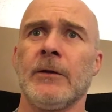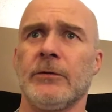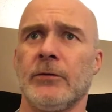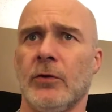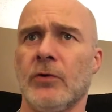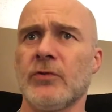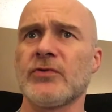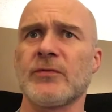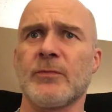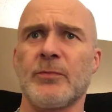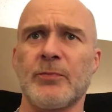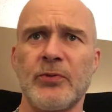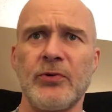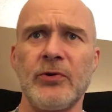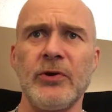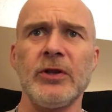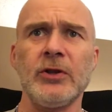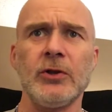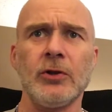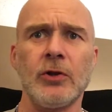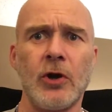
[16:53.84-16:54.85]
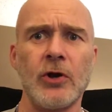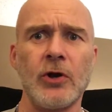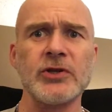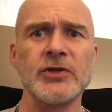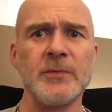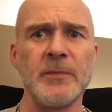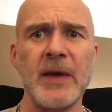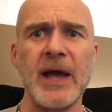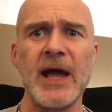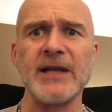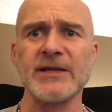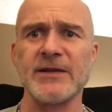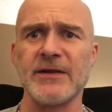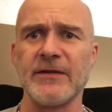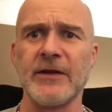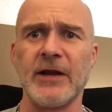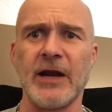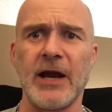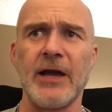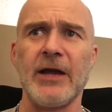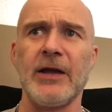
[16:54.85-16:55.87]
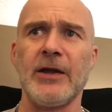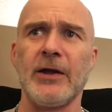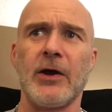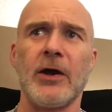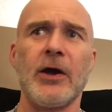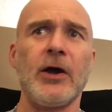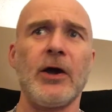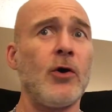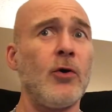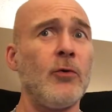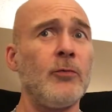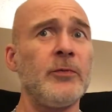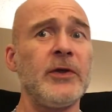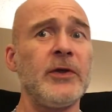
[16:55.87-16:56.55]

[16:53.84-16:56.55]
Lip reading: those are pretty large and massive, and I hope